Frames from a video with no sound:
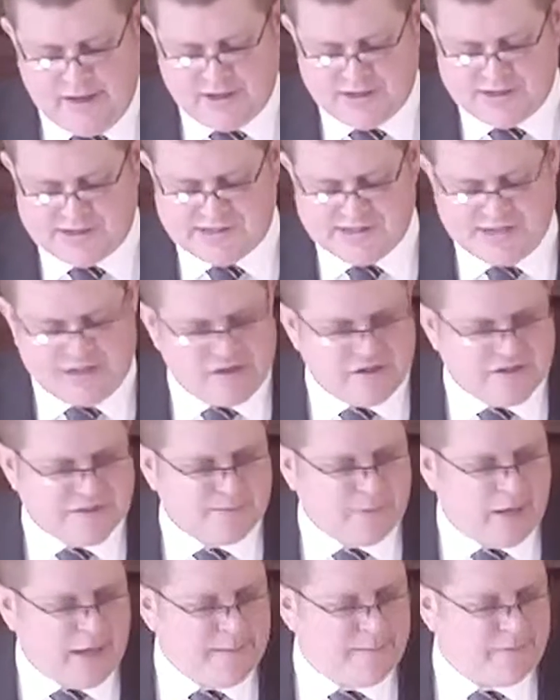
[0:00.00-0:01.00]
sinners
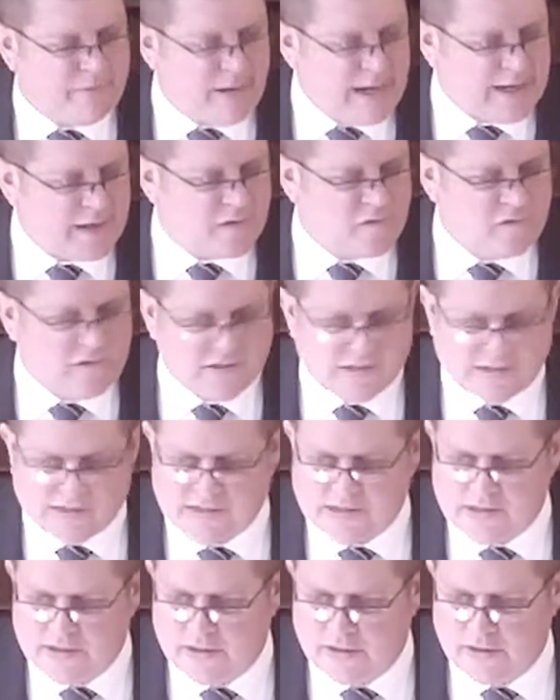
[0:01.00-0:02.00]
by
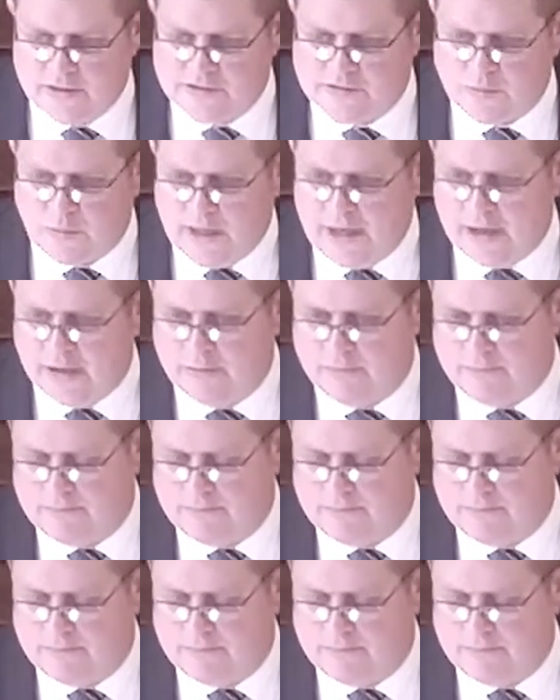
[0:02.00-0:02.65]
practice as well.